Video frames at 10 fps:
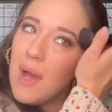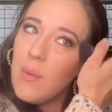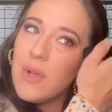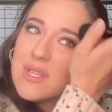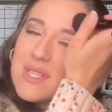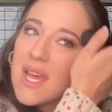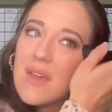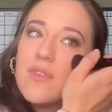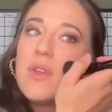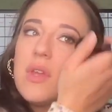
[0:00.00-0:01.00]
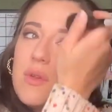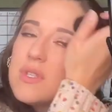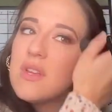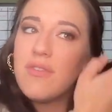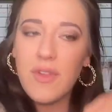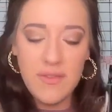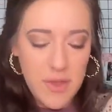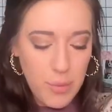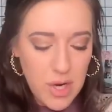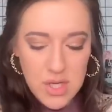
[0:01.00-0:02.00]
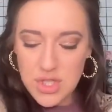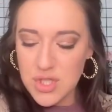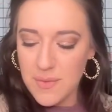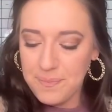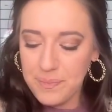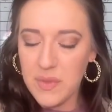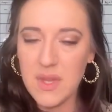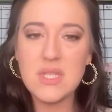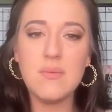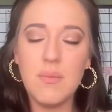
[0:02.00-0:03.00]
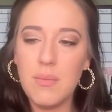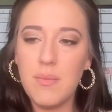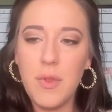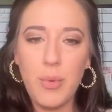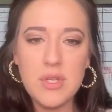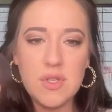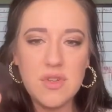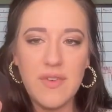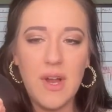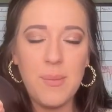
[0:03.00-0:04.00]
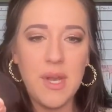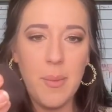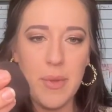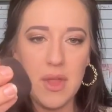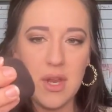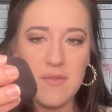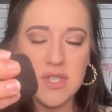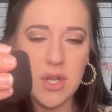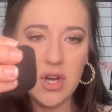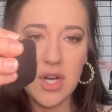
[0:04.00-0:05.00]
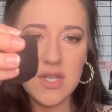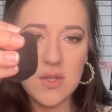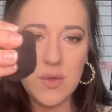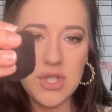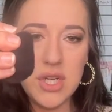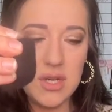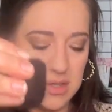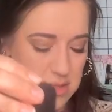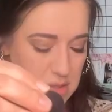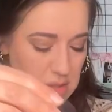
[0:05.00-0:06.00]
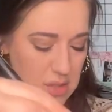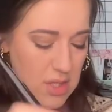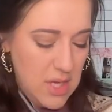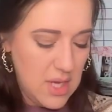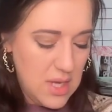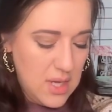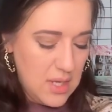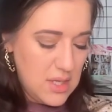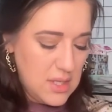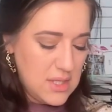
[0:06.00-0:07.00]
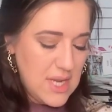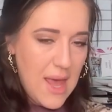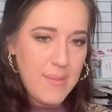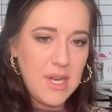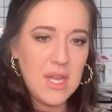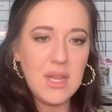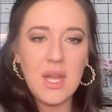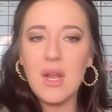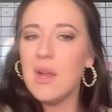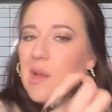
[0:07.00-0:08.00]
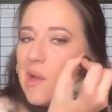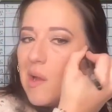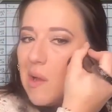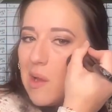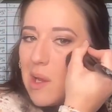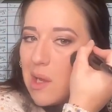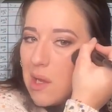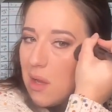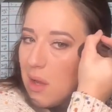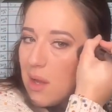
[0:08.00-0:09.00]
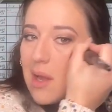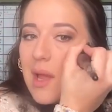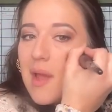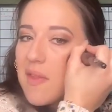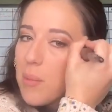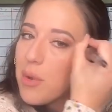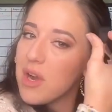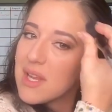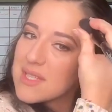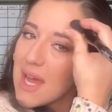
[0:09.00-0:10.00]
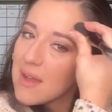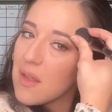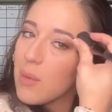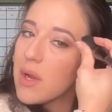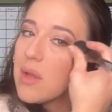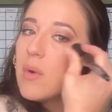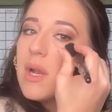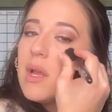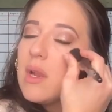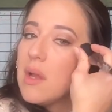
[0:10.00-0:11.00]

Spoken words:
I will say if you use the fluffy brush, the bristles are very manipulative. So you're going to squish it, dab it in there, and then put it exactly where you want it.